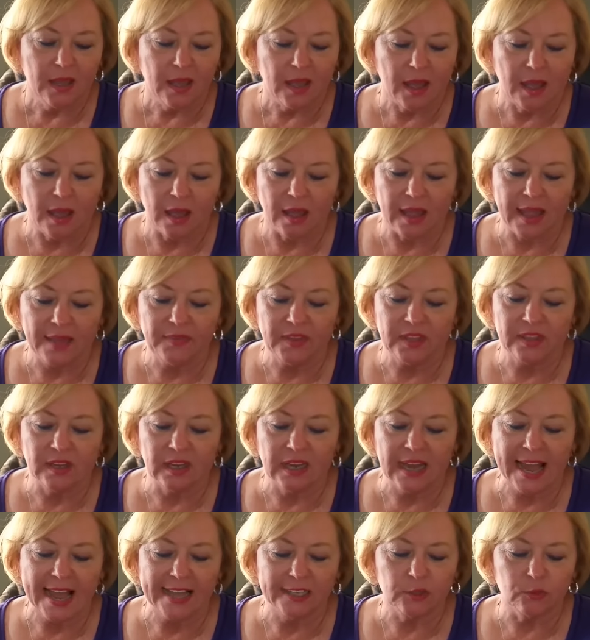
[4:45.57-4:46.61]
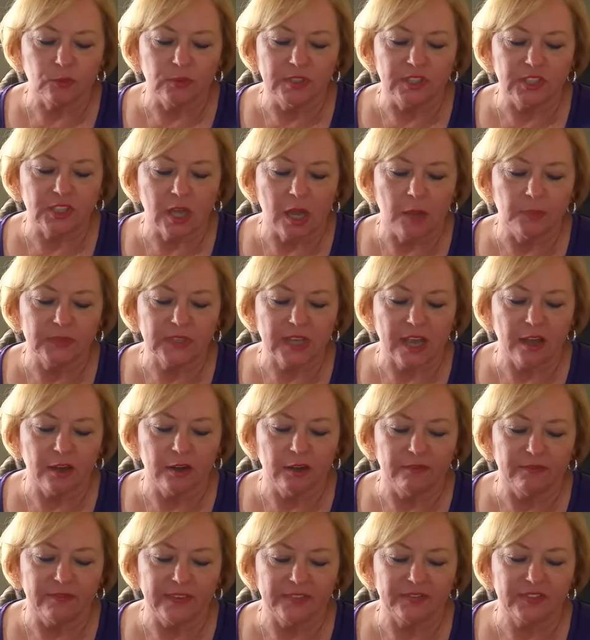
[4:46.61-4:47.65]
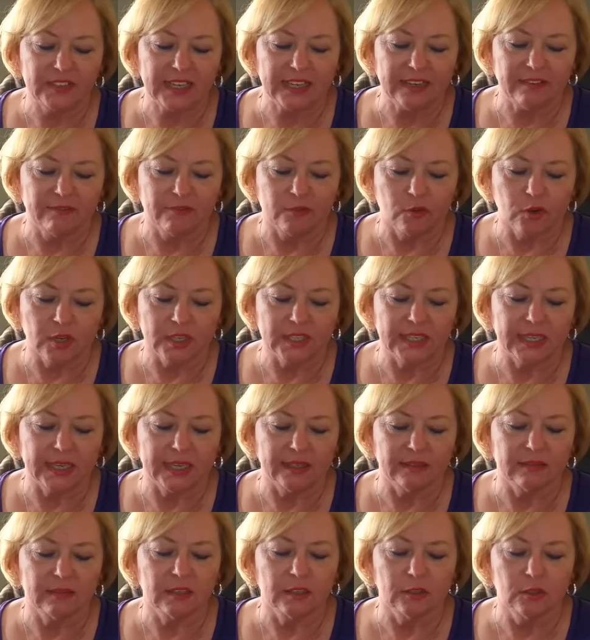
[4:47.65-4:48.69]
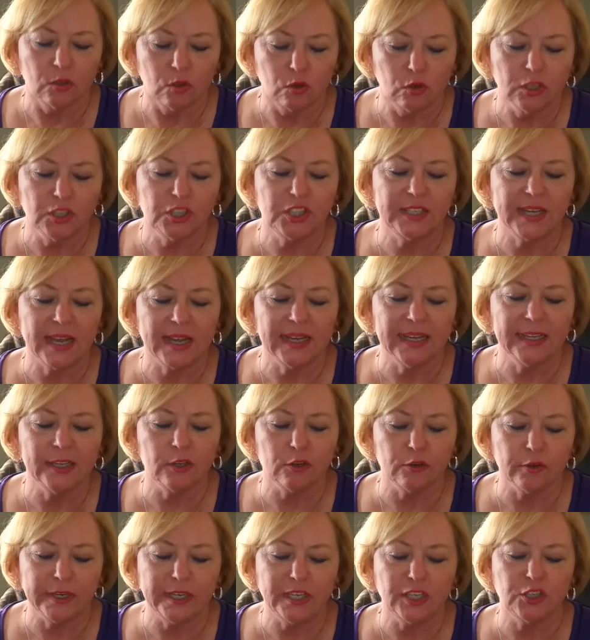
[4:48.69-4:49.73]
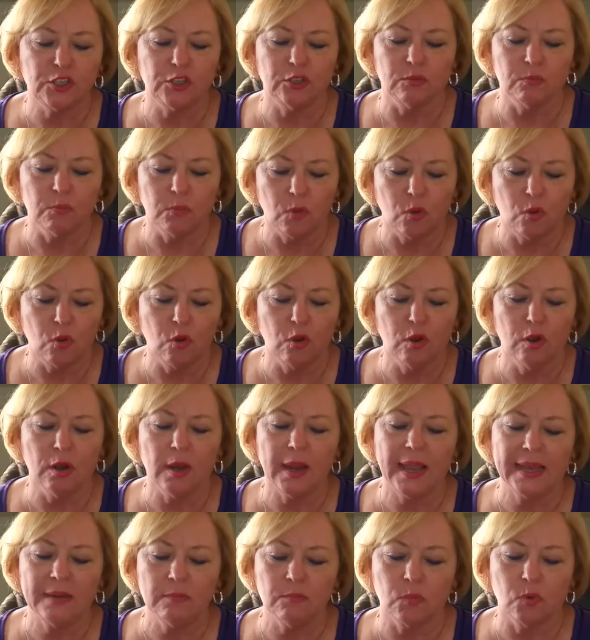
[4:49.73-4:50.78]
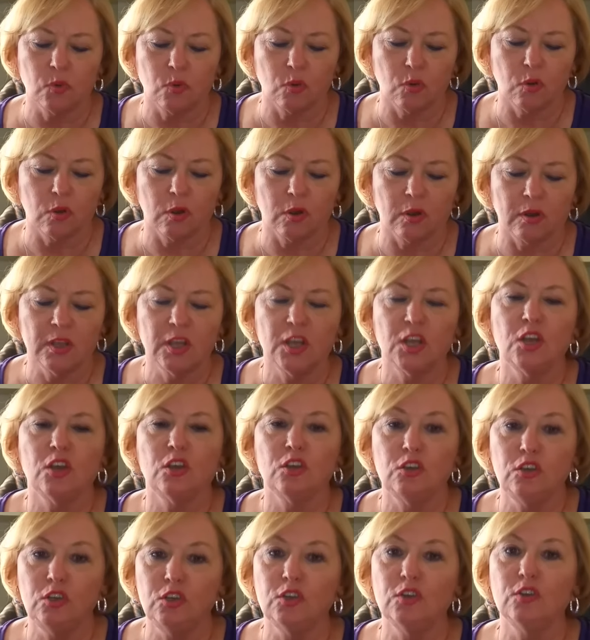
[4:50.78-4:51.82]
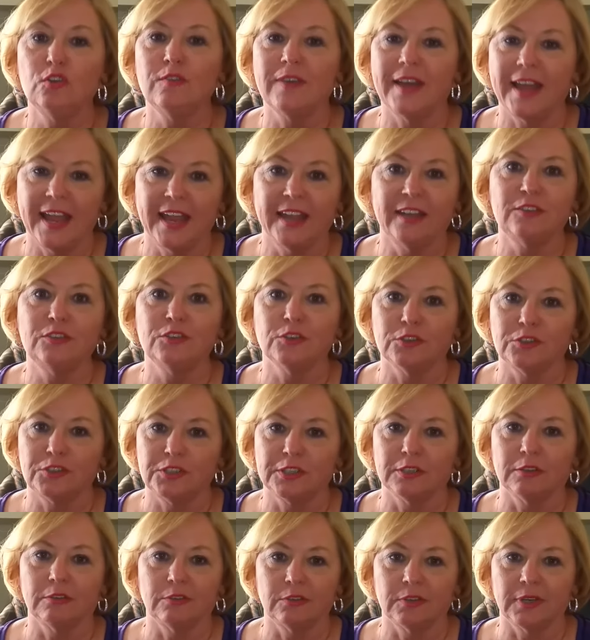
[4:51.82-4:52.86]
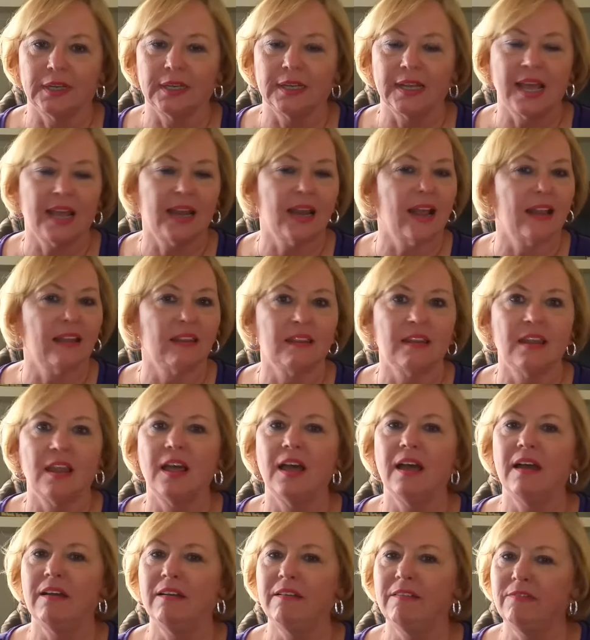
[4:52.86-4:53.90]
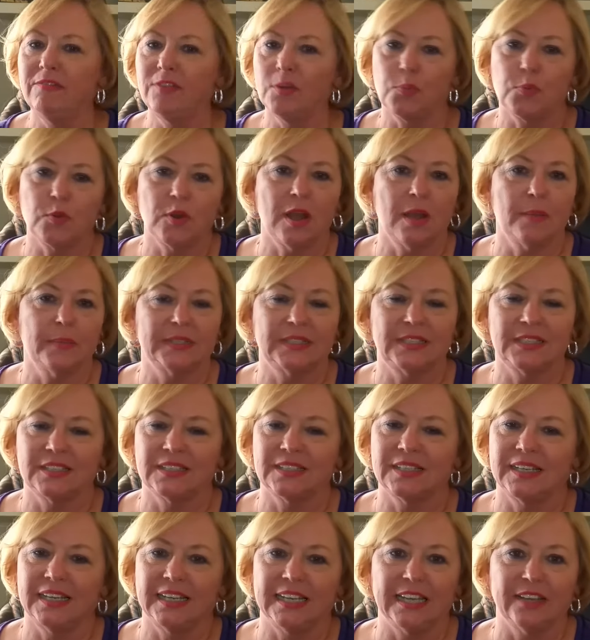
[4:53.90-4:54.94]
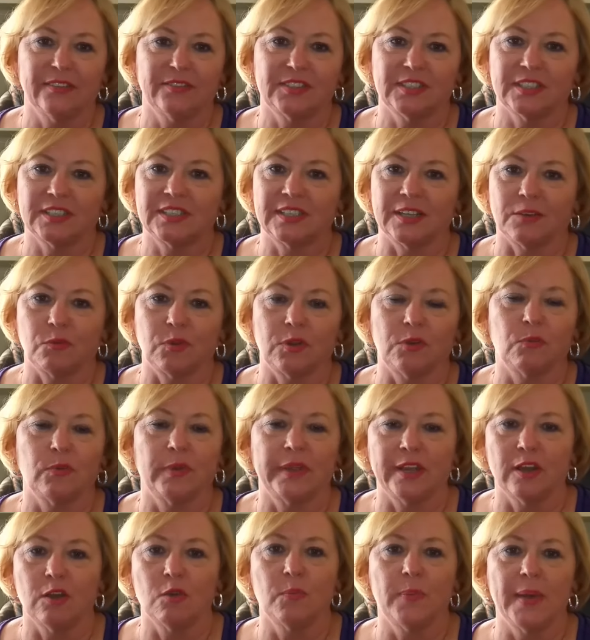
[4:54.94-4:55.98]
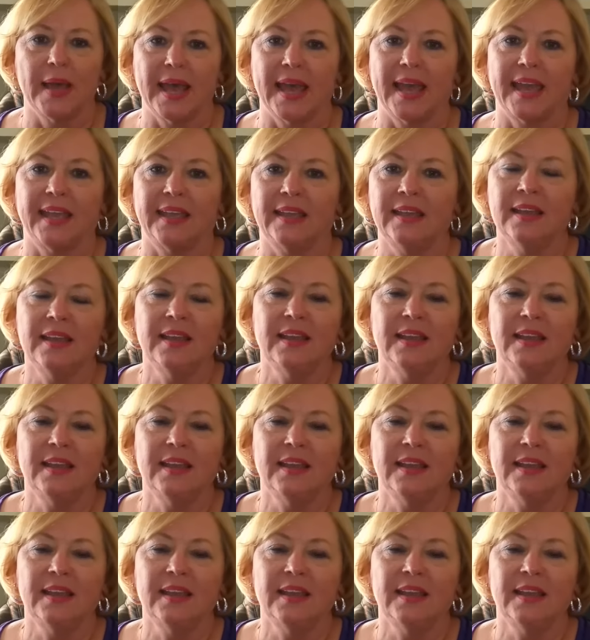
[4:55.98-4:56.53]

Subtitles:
And then the last one, Psalms 115:14. The Lord shall increase you more and more. you and your children. And I love the promises that he gives us, that when we obey,